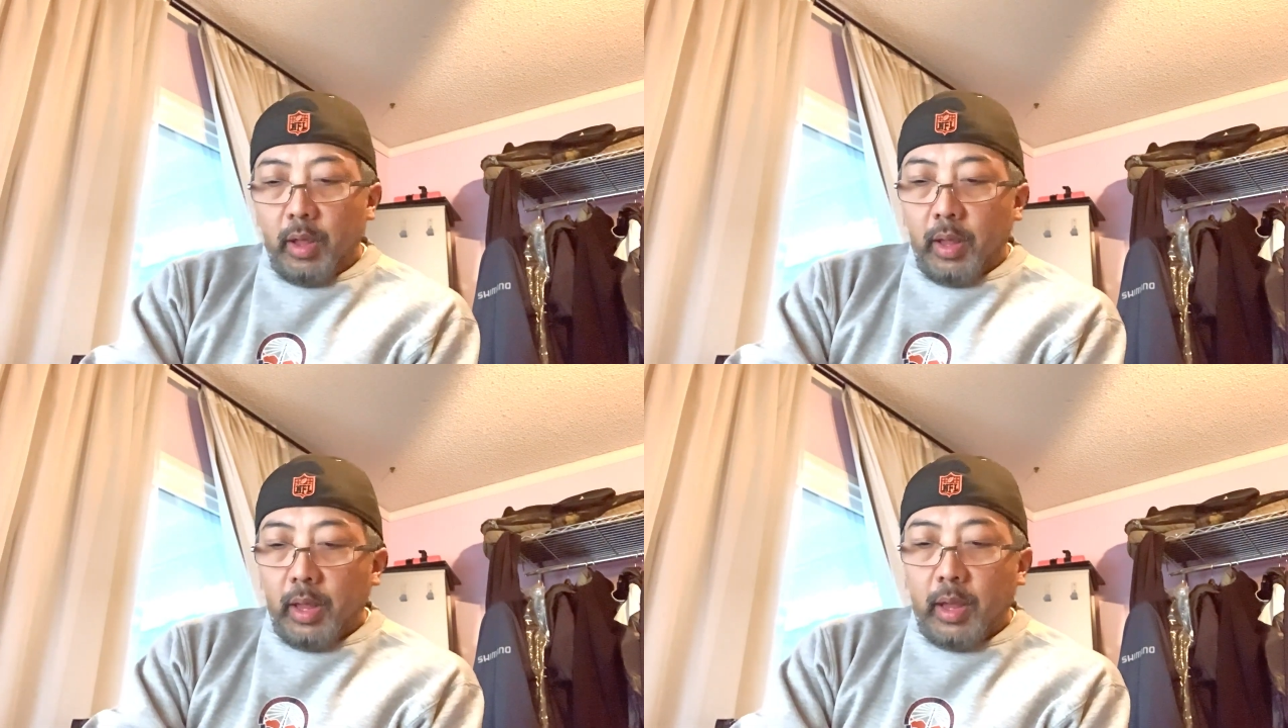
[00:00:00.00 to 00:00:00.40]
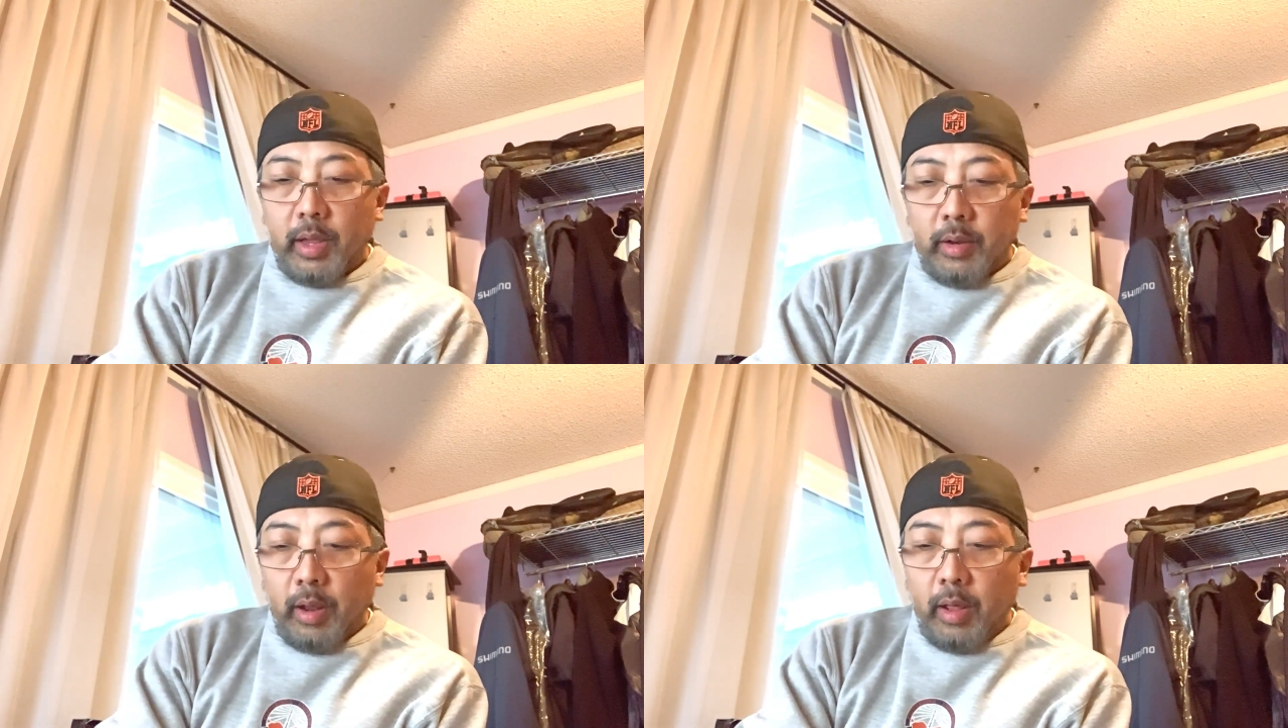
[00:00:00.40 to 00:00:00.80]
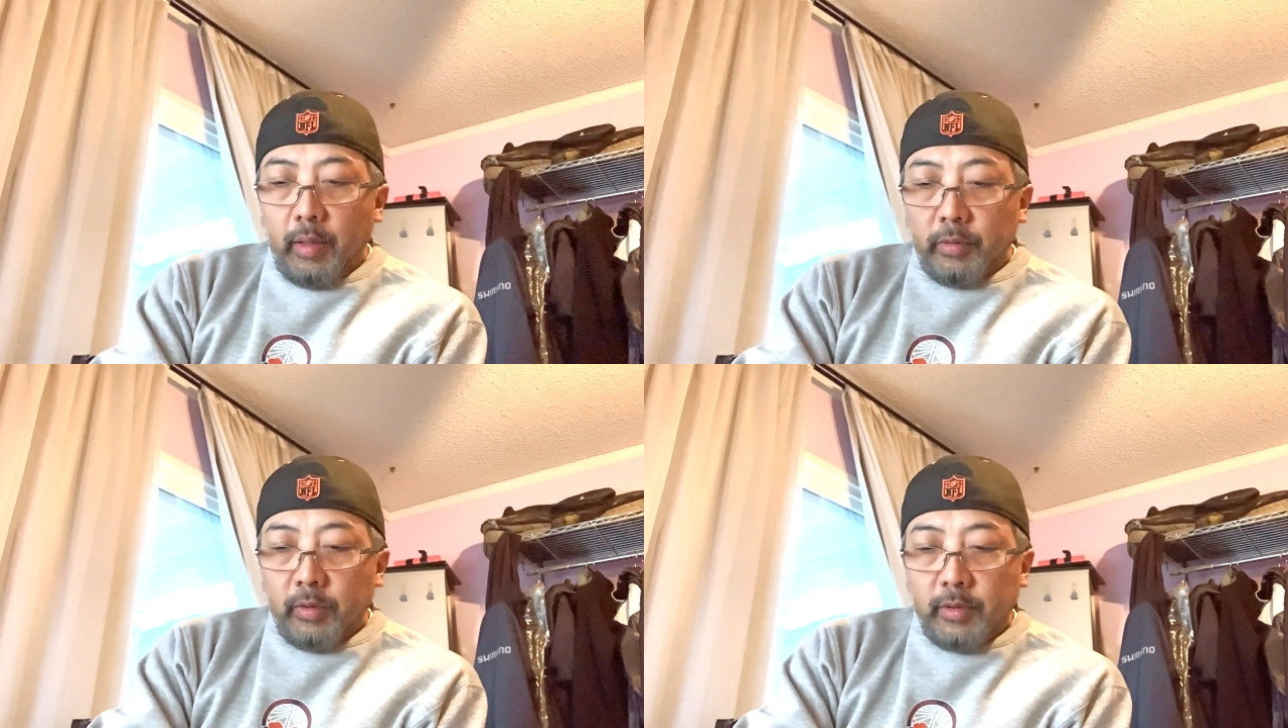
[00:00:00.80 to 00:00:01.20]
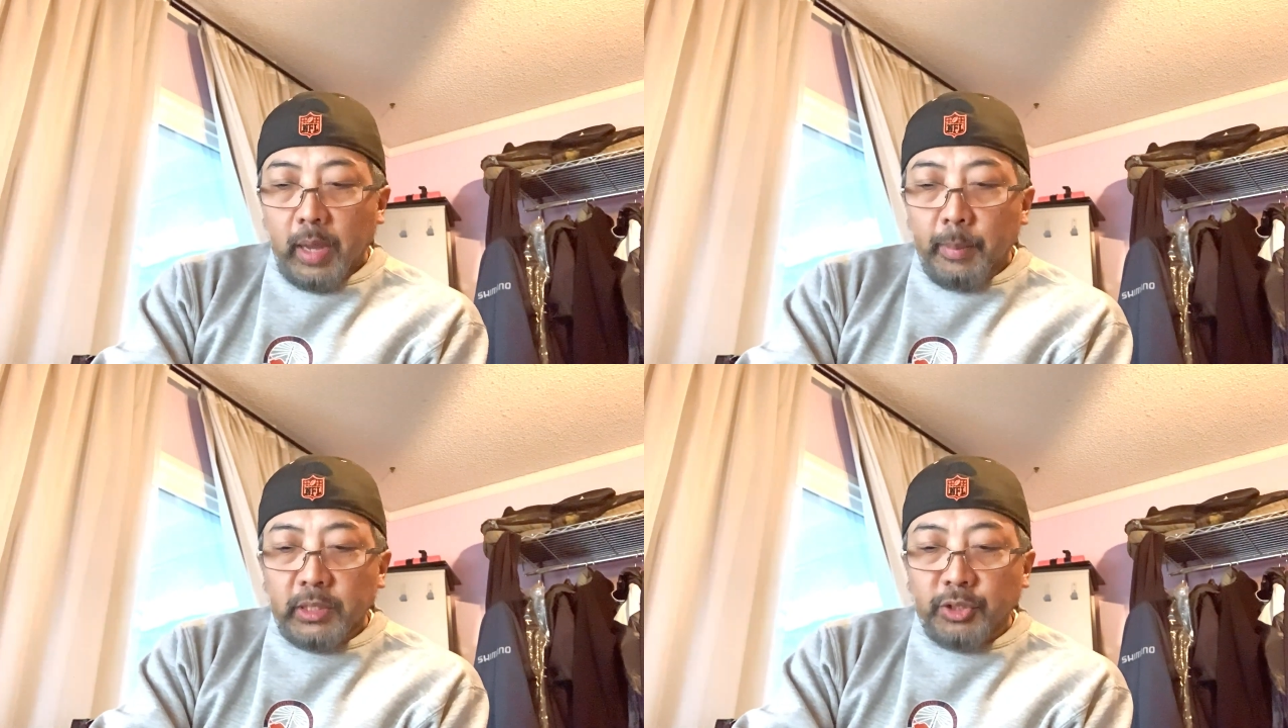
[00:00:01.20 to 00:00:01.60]
And to
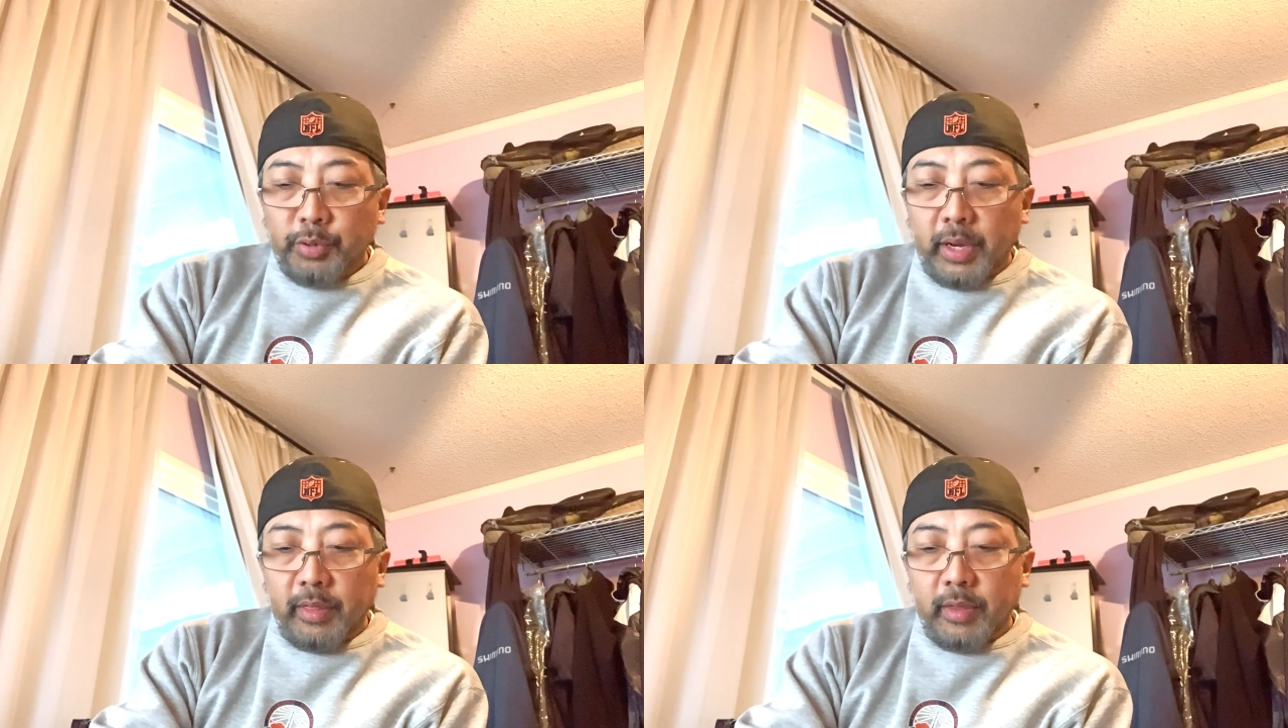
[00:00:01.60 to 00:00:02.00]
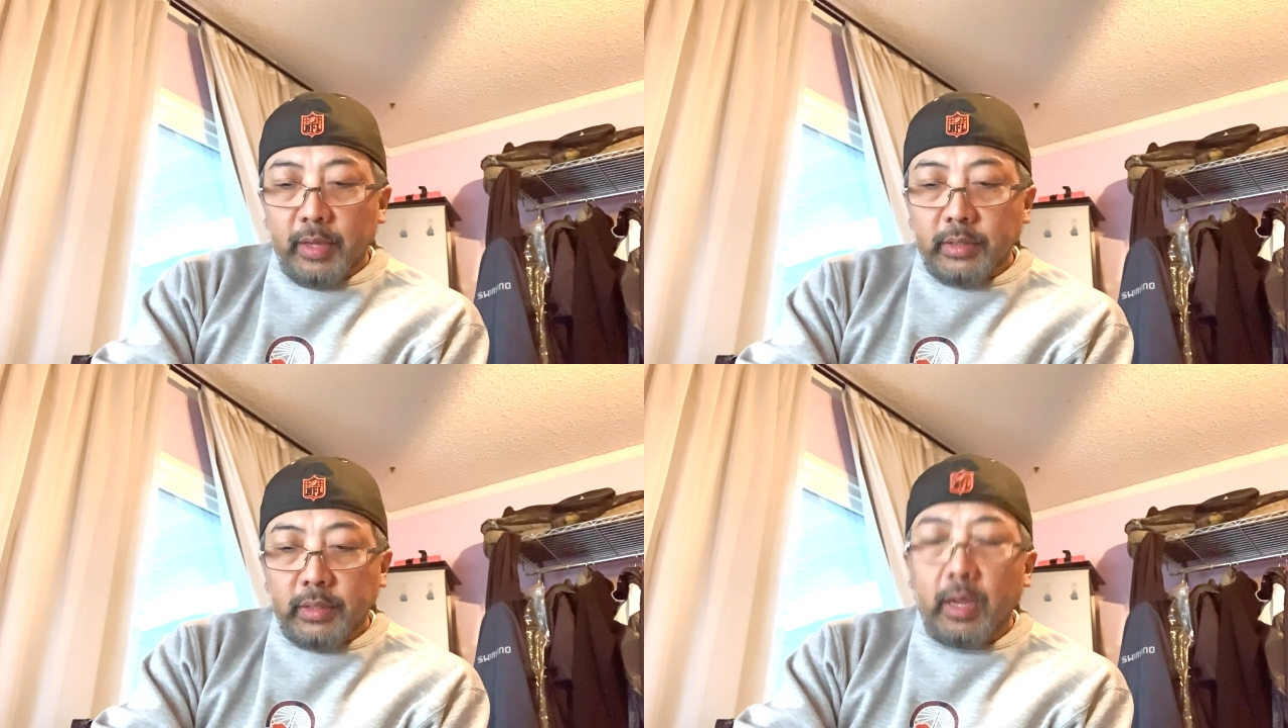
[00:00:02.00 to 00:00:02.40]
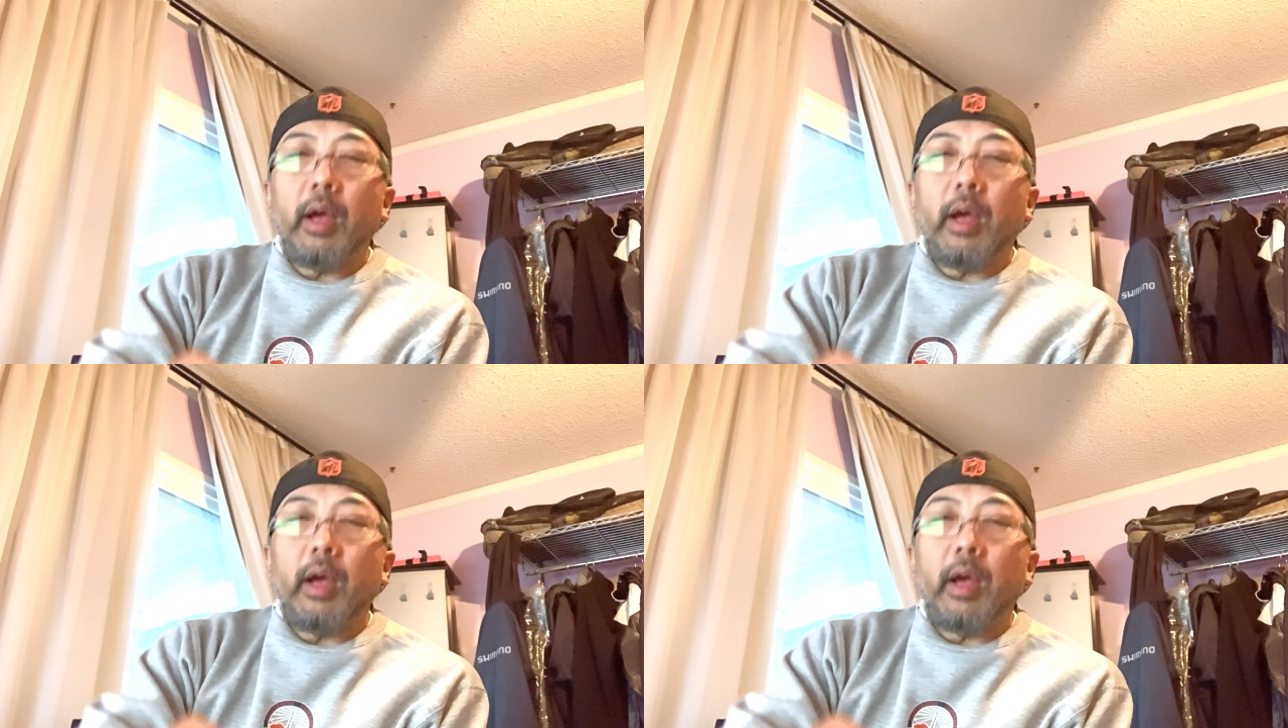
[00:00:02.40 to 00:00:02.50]
demonstrate this,